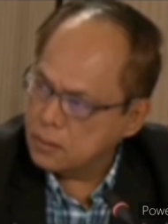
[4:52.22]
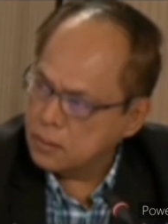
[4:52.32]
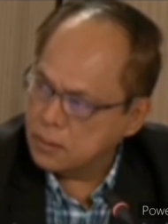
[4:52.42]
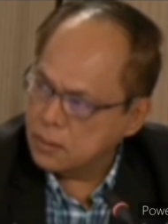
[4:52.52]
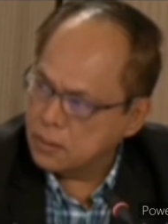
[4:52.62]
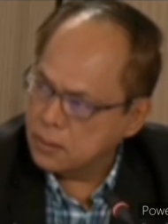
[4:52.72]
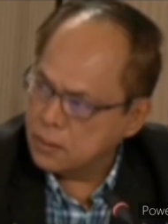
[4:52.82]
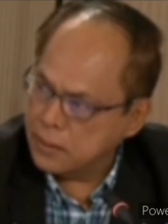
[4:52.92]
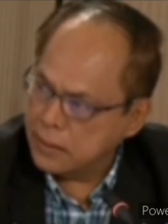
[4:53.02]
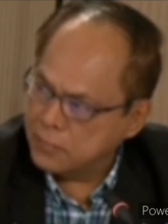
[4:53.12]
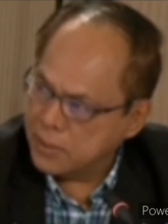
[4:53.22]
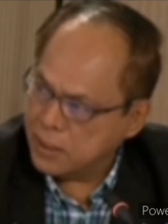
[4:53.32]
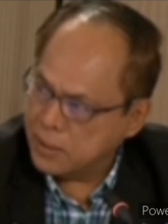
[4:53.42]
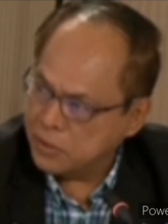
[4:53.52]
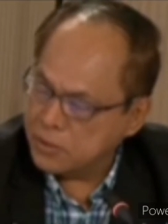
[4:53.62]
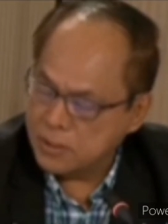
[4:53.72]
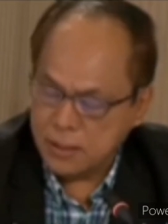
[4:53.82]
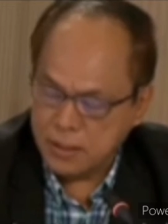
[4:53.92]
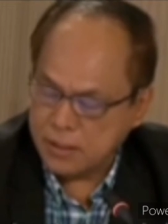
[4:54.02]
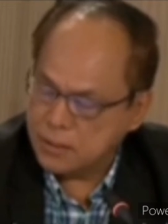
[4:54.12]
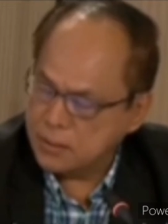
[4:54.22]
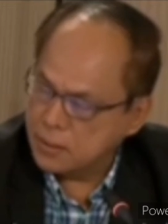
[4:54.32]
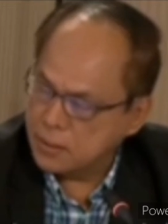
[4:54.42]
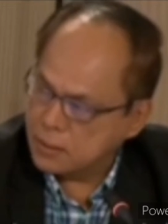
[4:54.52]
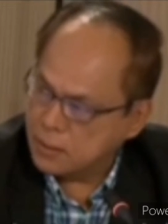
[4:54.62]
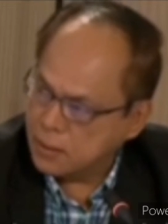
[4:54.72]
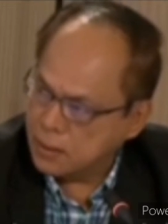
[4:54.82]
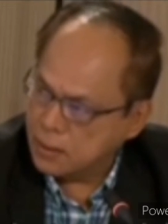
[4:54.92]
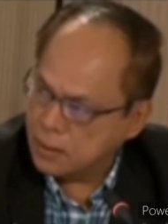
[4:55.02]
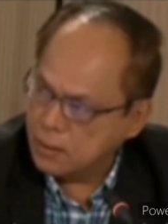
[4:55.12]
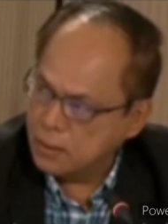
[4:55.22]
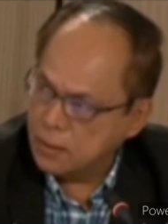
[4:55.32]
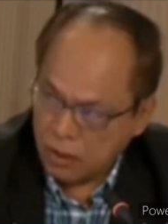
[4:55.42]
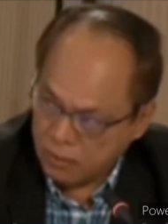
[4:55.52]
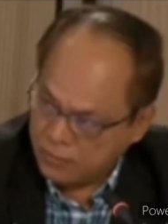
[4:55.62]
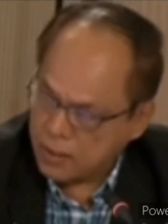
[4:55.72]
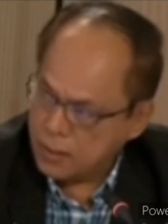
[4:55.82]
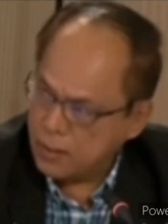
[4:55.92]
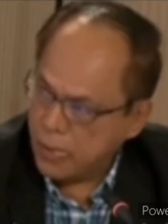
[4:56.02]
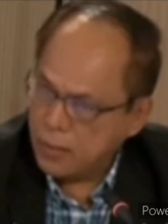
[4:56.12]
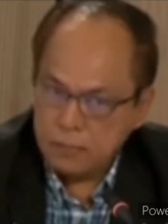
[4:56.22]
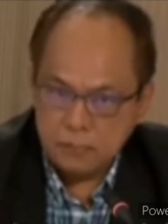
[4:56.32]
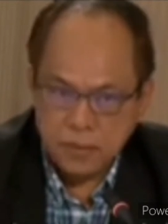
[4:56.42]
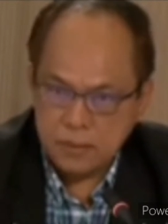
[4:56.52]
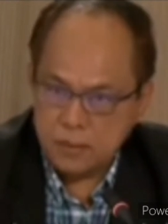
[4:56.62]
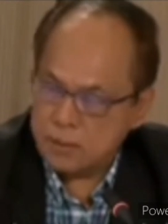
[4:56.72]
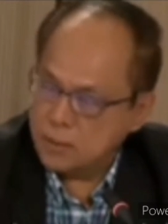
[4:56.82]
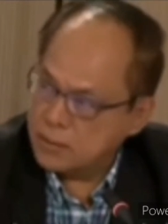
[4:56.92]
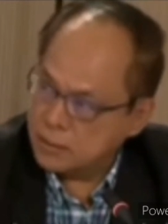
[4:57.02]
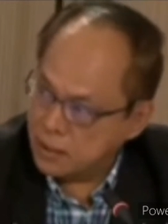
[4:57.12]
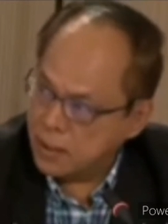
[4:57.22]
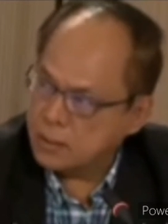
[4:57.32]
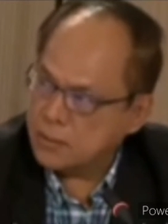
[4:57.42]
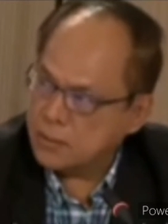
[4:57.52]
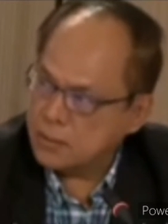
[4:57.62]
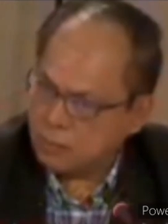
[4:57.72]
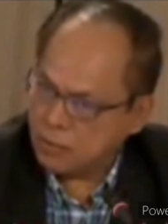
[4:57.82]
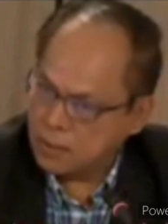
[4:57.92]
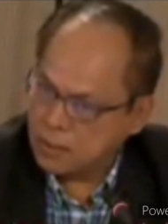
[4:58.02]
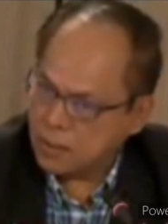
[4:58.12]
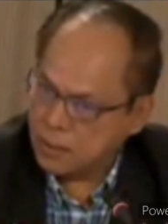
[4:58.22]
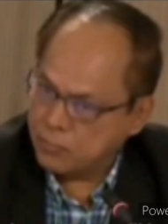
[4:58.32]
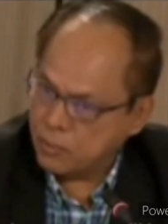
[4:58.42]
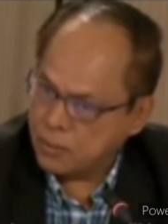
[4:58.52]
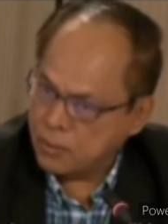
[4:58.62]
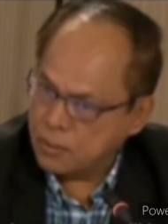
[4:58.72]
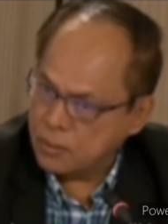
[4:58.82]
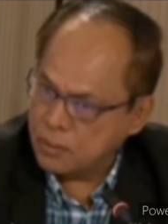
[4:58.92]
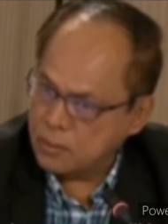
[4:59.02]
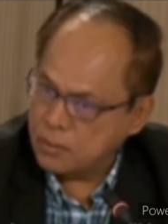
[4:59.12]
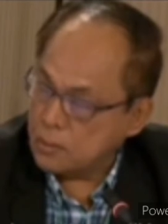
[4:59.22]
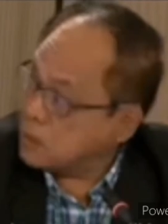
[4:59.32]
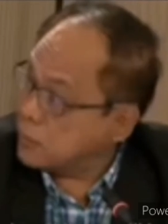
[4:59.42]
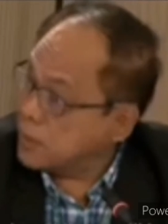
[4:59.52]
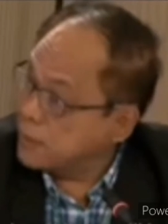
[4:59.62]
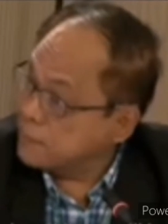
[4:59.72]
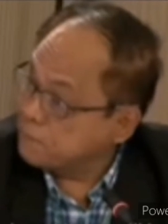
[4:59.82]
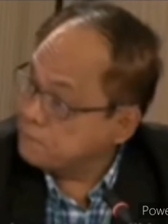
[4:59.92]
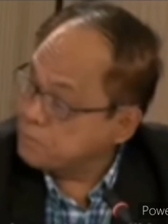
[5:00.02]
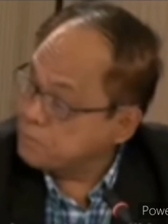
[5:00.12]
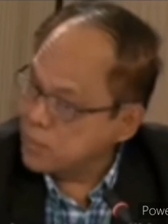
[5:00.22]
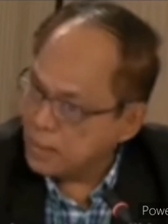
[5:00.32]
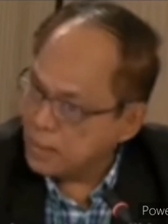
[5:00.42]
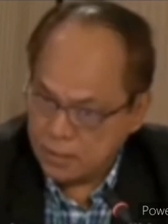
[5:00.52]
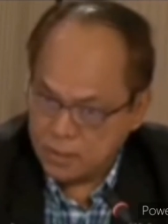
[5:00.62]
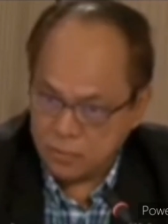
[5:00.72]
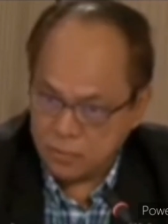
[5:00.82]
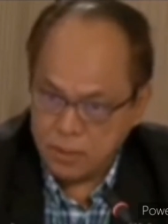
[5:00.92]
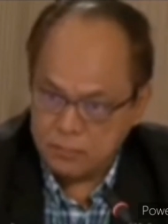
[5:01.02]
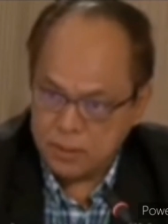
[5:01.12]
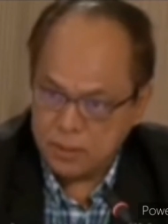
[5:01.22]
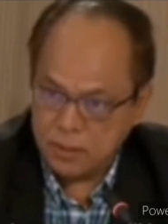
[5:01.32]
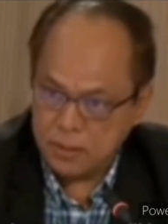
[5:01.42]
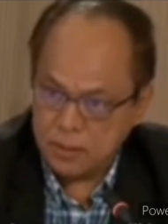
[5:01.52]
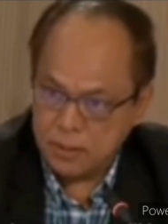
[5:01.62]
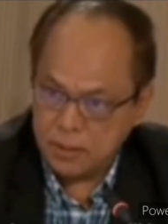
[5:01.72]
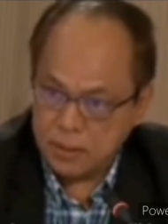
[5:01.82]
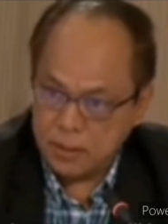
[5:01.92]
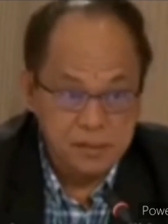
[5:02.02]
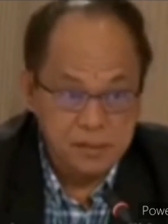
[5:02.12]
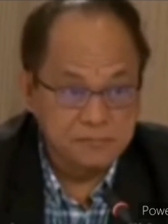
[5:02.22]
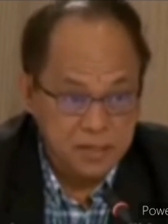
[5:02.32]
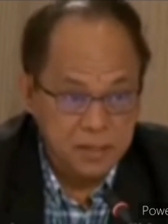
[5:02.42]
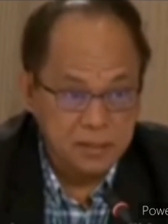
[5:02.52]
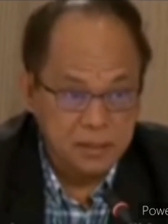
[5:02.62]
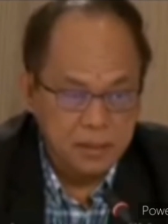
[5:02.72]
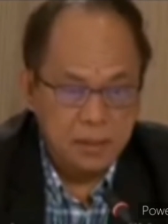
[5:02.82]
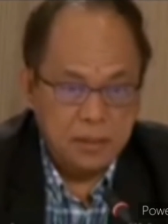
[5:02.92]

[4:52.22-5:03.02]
The investigation is not yet over, but the Senate will render a report next week. and there will be cases filed.